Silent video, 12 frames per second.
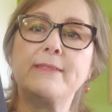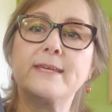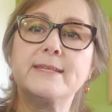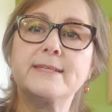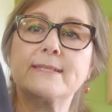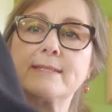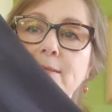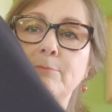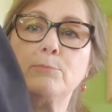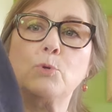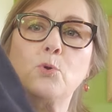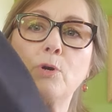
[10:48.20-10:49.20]
these
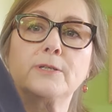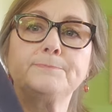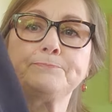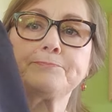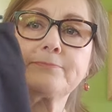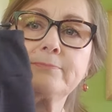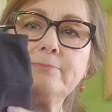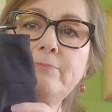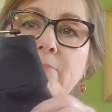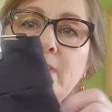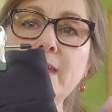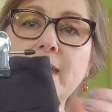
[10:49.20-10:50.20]
more
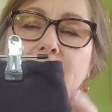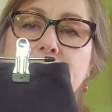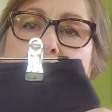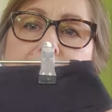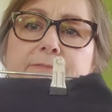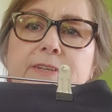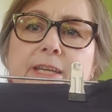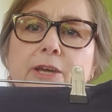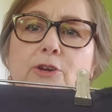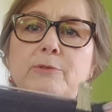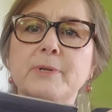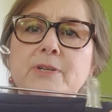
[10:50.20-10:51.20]
in another
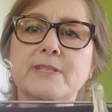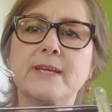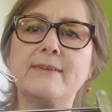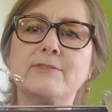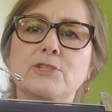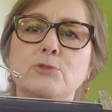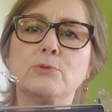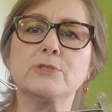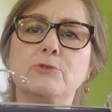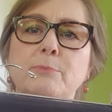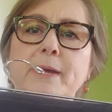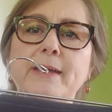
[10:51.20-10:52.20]
video because I haven't talked
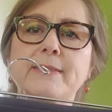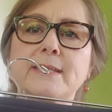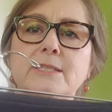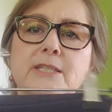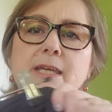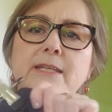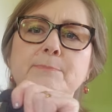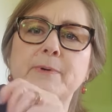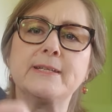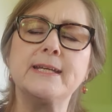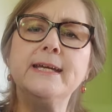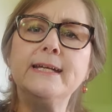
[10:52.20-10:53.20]
to you about these yet, but